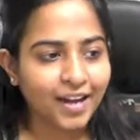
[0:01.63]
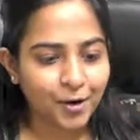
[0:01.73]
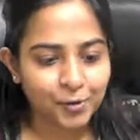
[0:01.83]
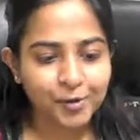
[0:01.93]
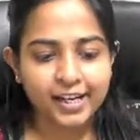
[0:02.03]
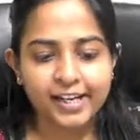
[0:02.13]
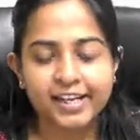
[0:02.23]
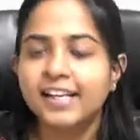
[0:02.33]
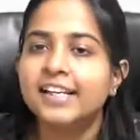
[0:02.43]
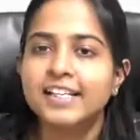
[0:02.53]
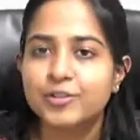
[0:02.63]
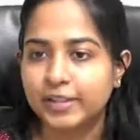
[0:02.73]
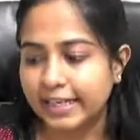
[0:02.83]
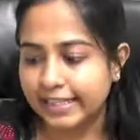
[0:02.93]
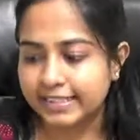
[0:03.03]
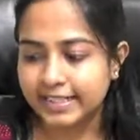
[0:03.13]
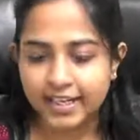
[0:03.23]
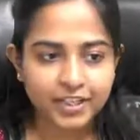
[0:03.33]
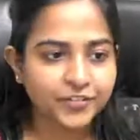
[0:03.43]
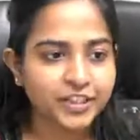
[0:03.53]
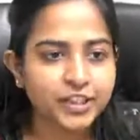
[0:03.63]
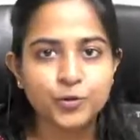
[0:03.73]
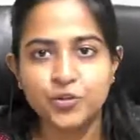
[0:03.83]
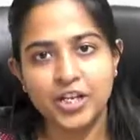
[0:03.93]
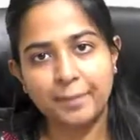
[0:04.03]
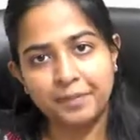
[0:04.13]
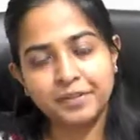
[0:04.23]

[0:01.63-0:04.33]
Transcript: Okay, so then let's start with a new chapter,